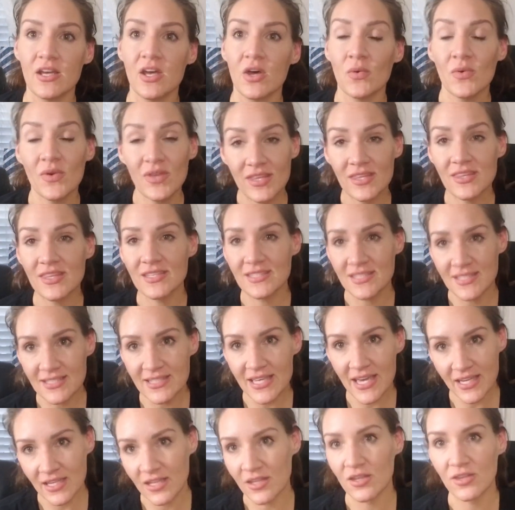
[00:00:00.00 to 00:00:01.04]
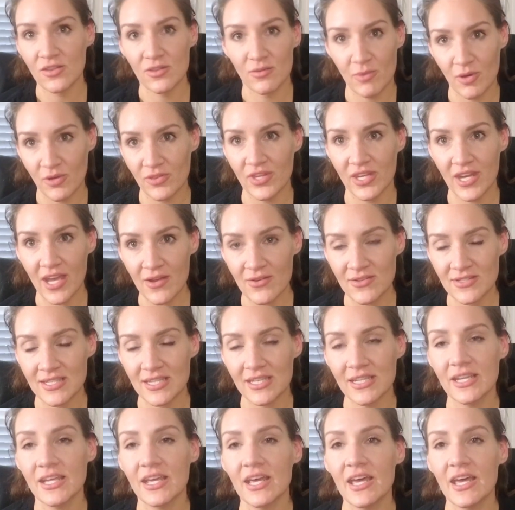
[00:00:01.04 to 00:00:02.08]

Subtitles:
Well, then that's exactly the boat that I was in.